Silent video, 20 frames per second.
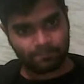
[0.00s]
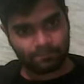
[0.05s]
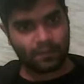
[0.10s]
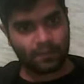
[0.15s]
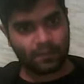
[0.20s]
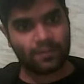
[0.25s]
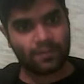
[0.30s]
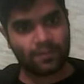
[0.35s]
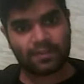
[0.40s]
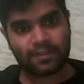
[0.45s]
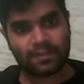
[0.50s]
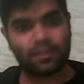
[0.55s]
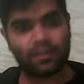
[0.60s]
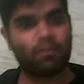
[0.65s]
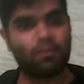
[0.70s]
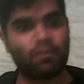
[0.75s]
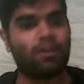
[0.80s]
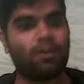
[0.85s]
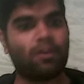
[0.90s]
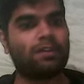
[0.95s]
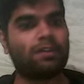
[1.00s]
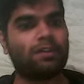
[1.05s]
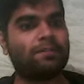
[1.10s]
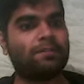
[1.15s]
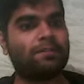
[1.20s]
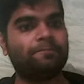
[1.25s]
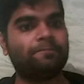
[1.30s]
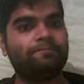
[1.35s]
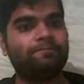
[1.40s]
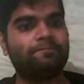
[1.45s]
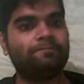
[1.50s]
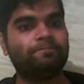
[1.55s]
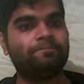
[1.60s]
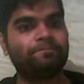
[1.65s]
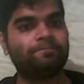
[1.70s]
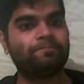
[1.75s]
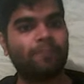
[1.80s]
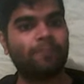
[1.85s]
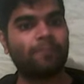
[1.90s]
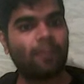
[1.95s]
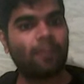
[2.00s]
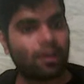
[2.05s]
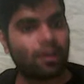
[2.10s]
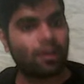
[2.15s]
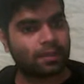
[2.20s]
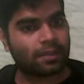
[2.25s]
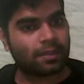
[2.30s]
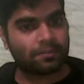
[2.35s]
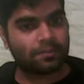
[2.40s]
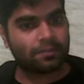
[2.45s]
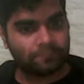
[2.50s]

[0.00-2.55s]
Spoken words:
whichever you want. Okay.